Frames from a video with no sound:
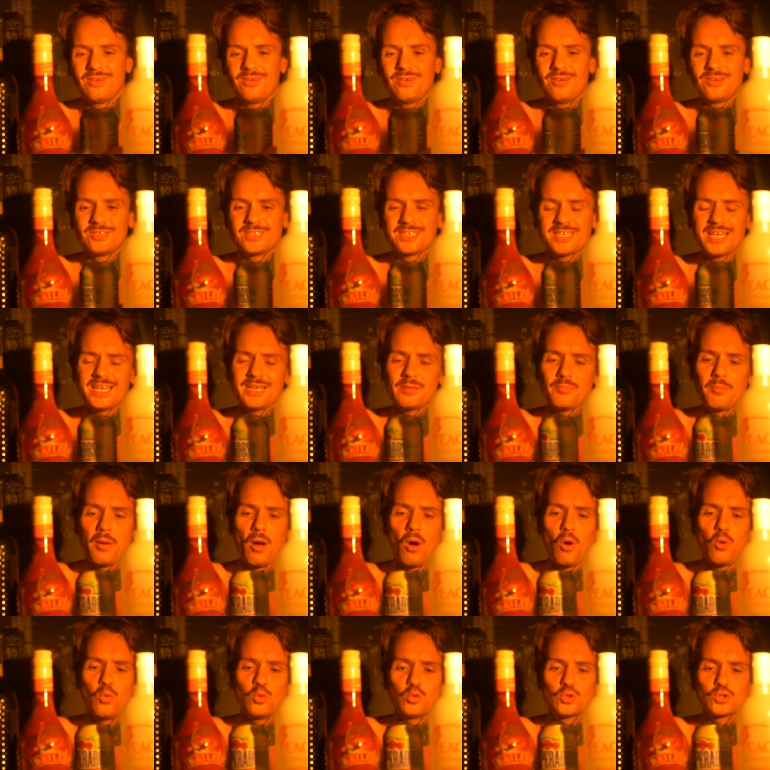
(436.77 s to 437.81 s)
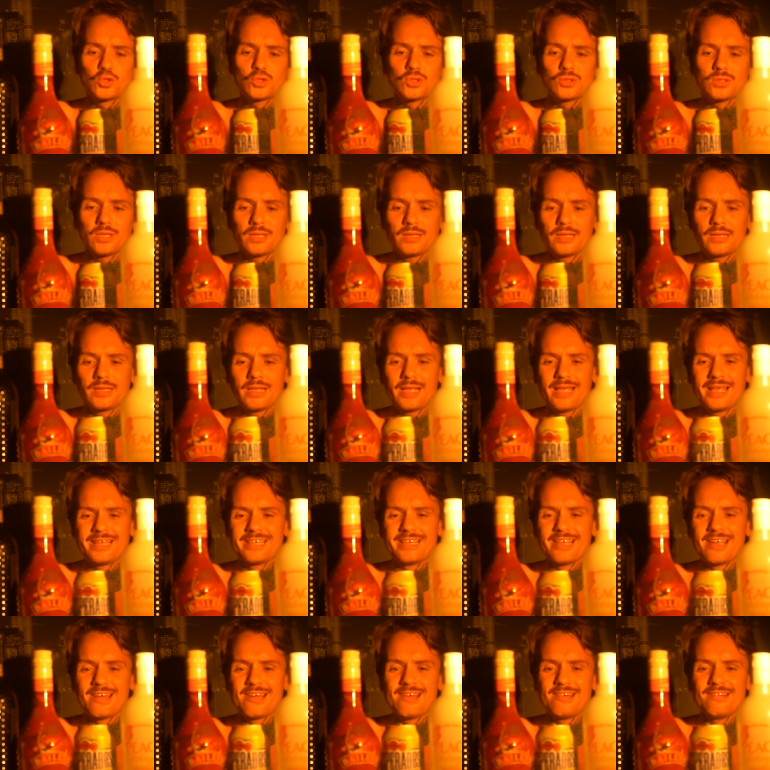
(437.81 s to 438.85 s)
I have seen a post a
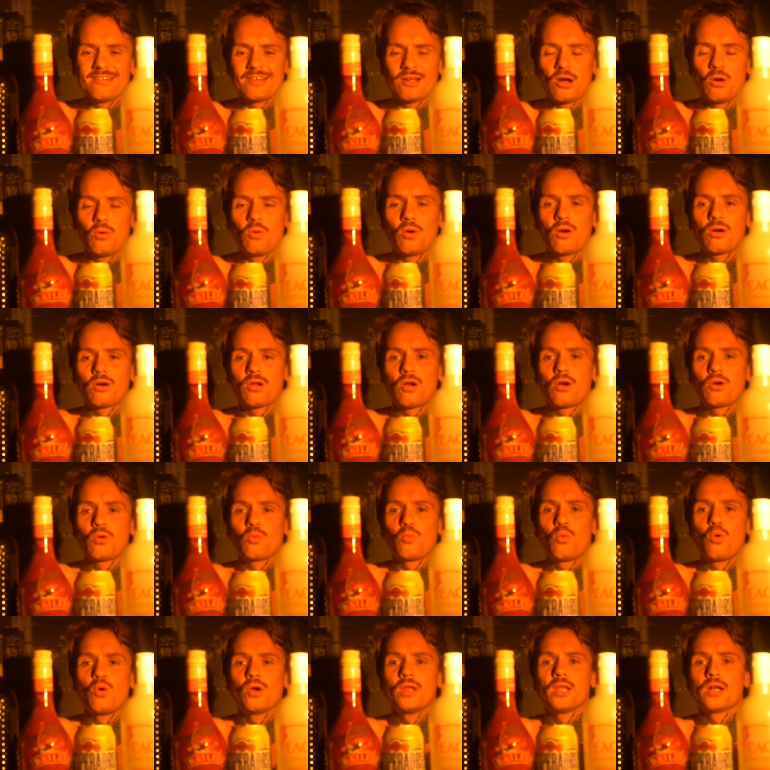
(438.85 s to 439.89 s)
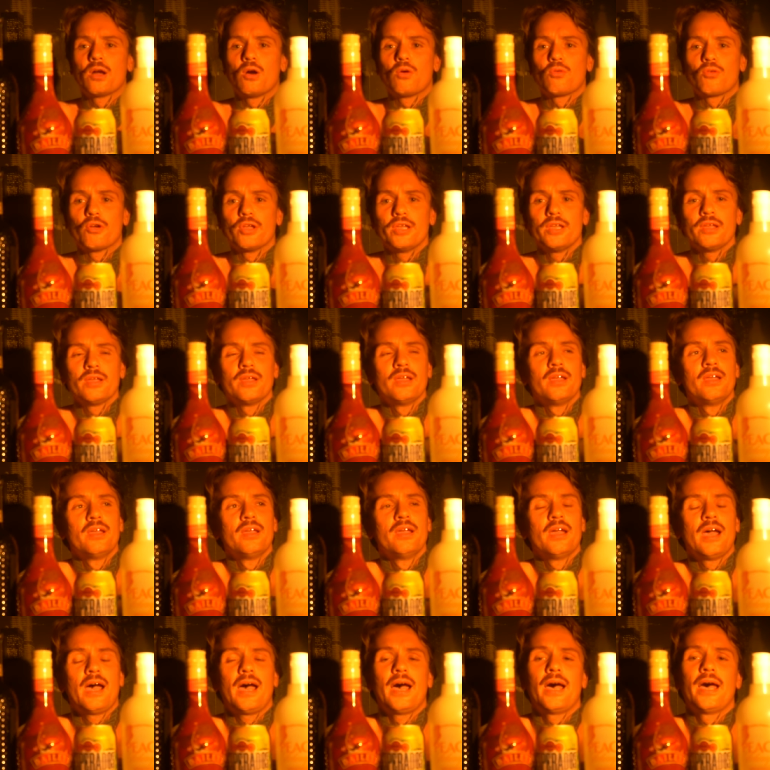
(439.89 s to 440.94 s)
year ago or, or a while ago, right?
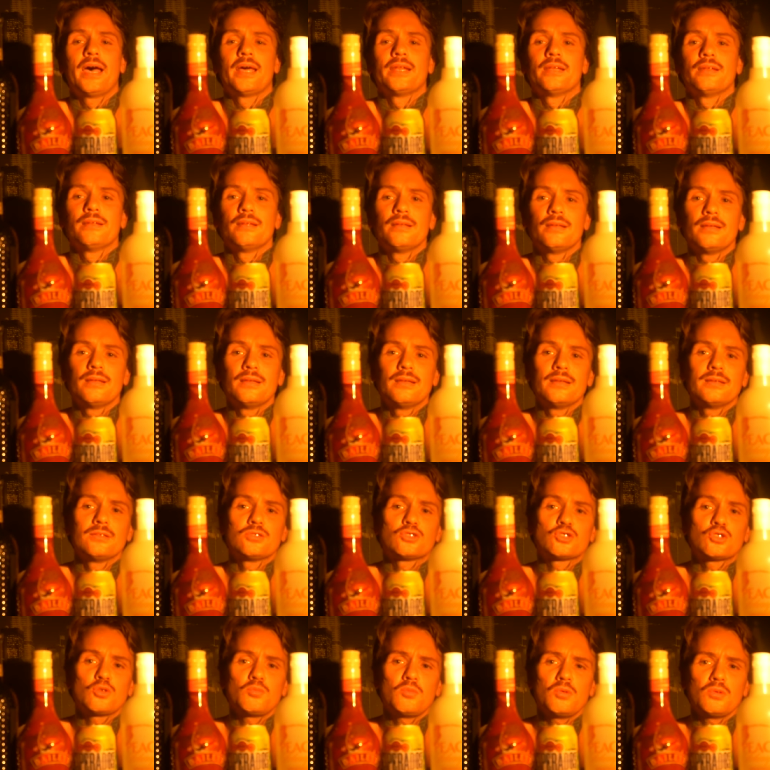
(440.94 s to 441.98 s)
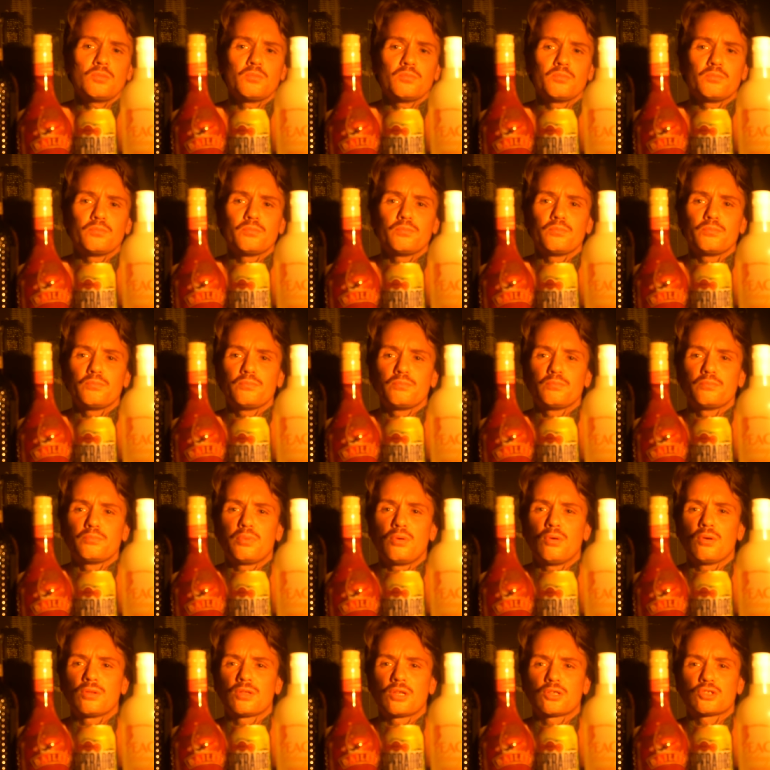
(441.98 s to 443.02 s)
And someone
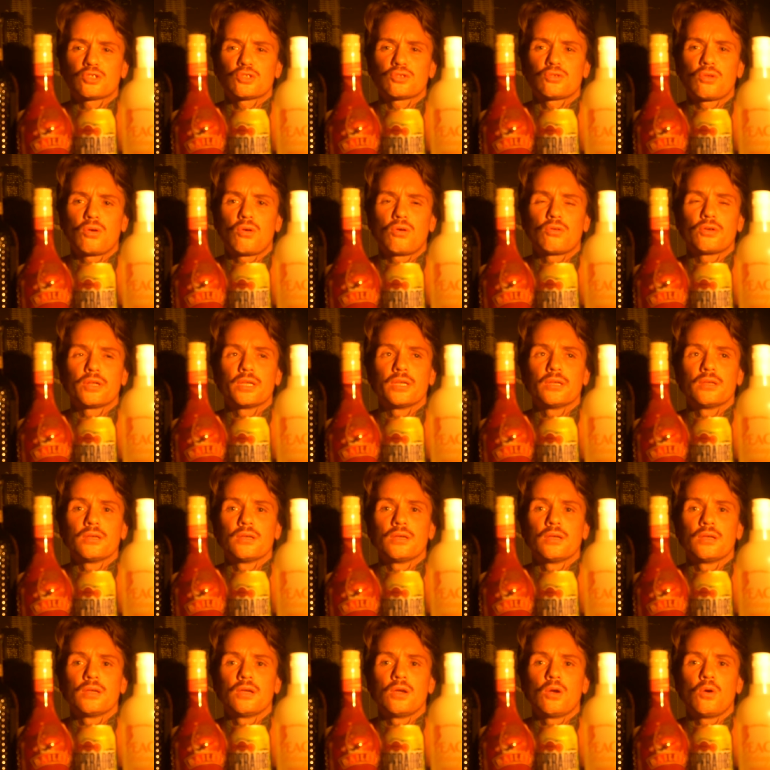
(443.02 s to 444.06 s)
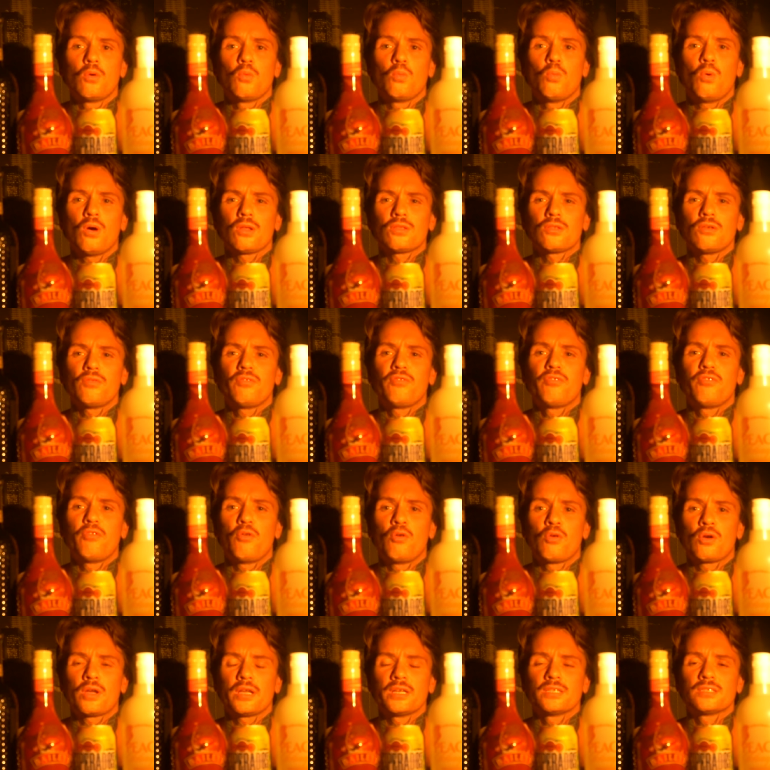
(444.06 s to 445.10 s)
put on the story, what the
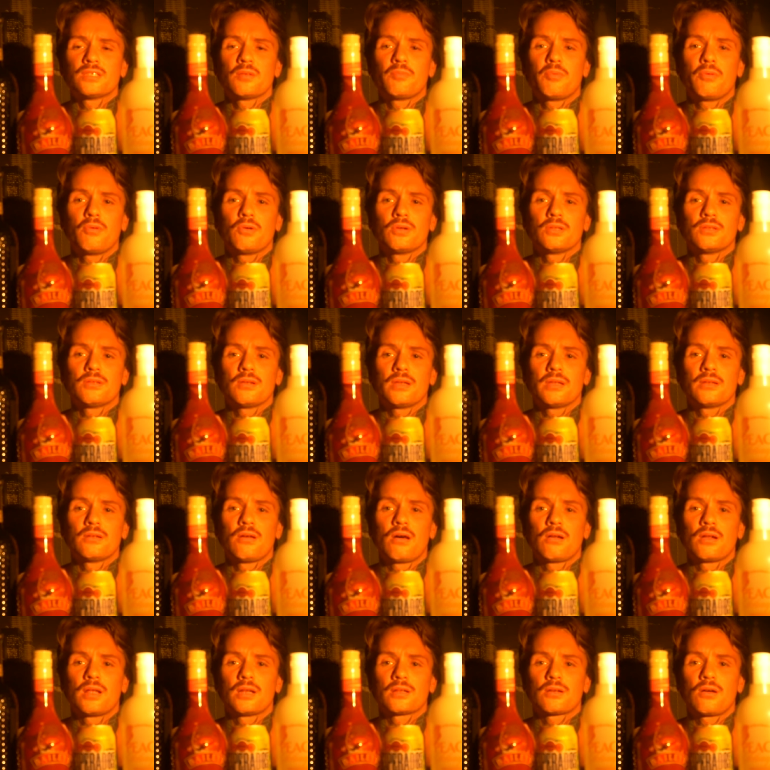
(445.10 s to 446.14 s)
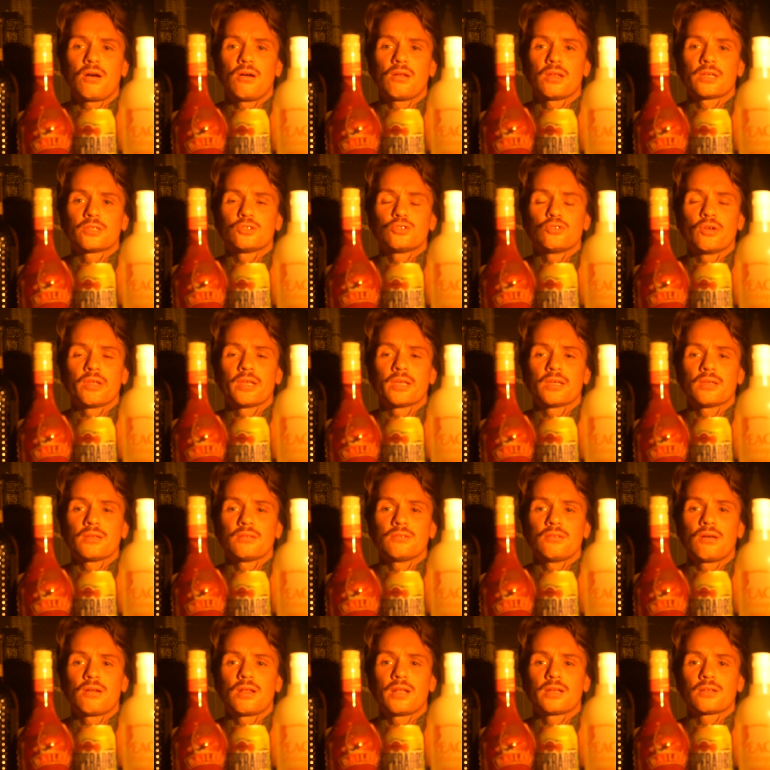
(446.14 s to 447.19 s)
fuck is the point in non-alcoholic drink,
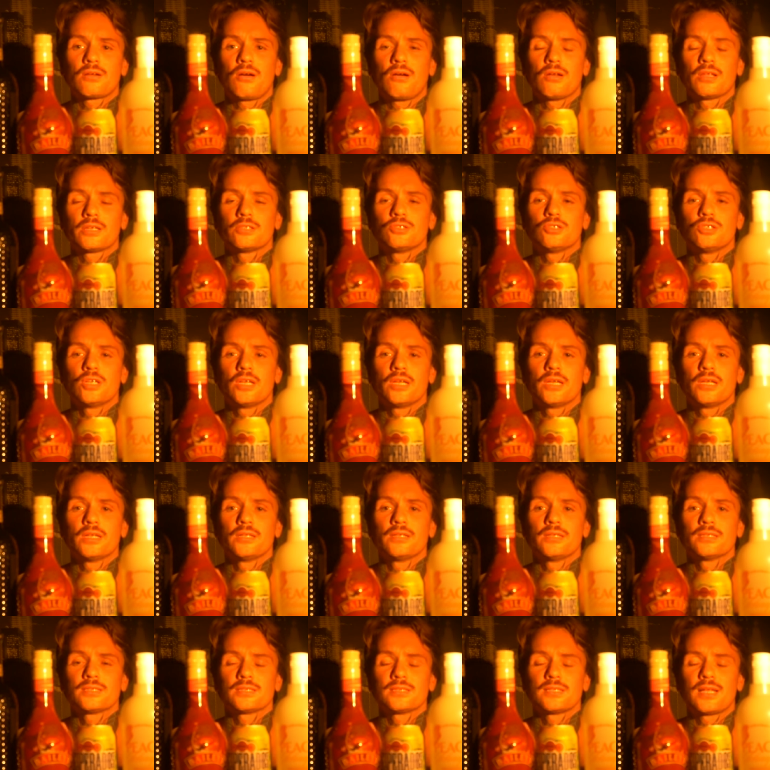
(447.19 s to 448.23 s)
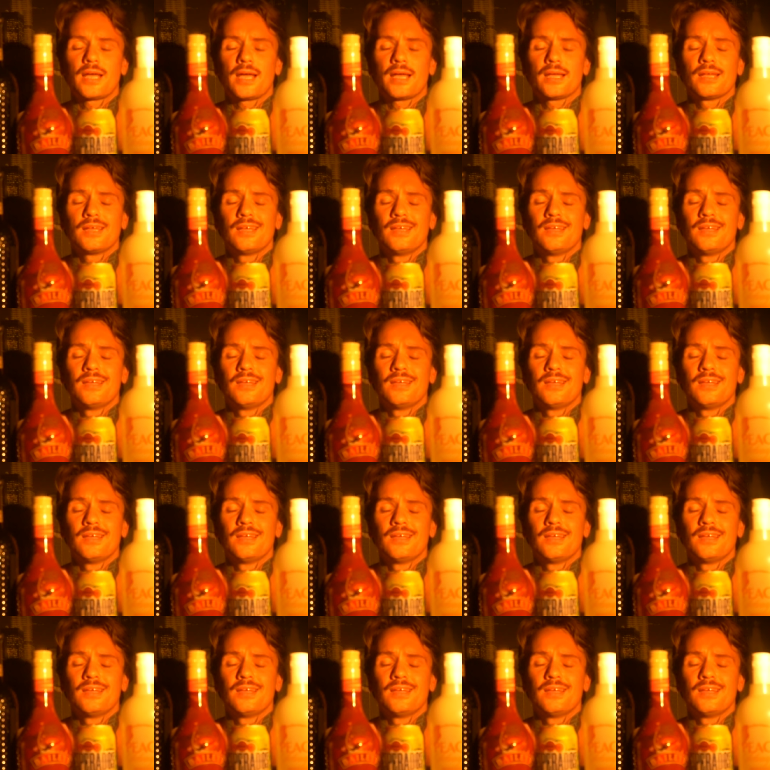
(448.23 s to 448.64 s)
non-alcoholic gin, this and that?